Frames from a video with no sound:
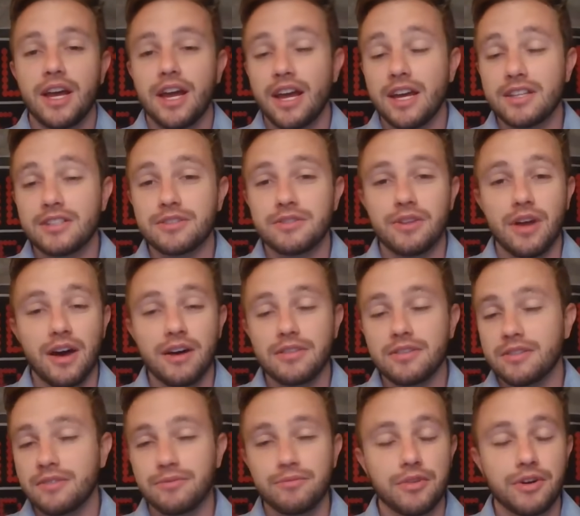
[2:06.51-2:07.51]
It's
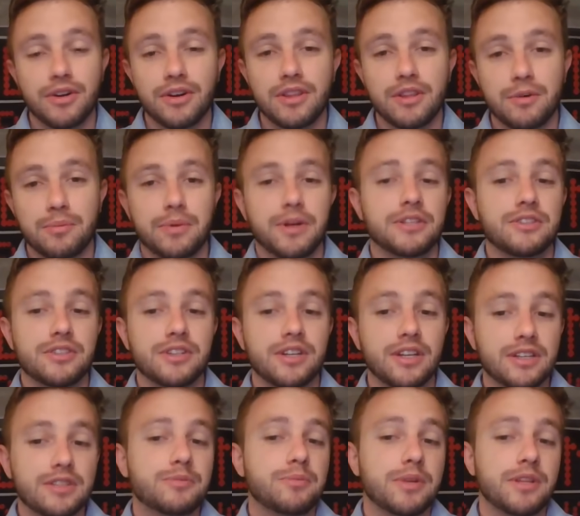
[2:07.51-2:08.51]
not really their pitching;
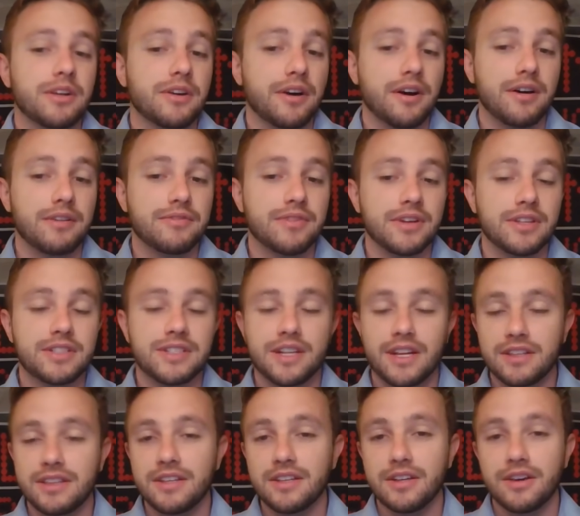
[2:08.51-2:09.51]
it's been their offense. And
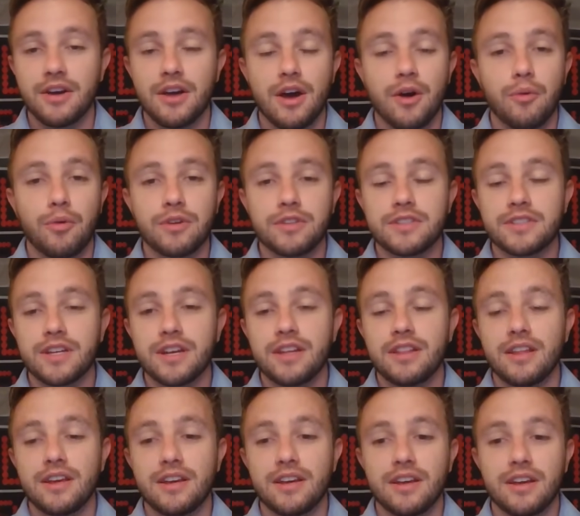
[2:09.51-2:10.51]
I think once
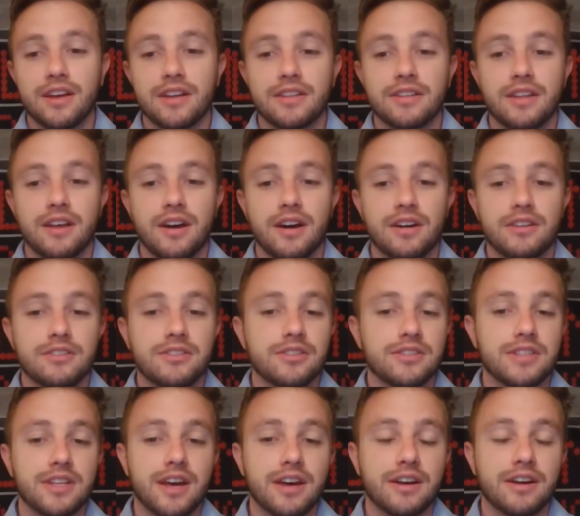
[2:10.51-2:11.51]
again they can get uh, to
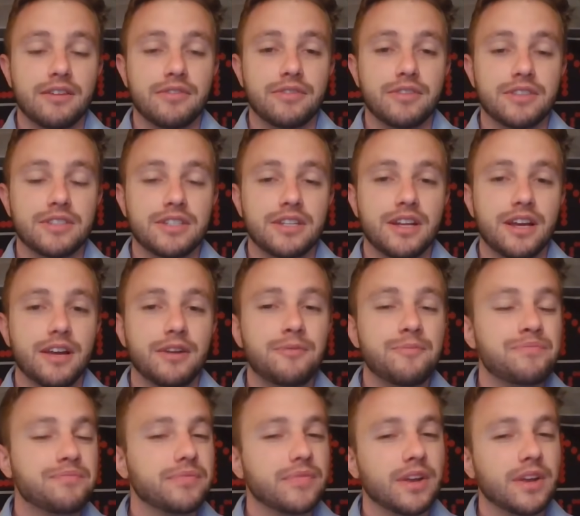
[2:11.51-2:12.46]
Zach Eflin today.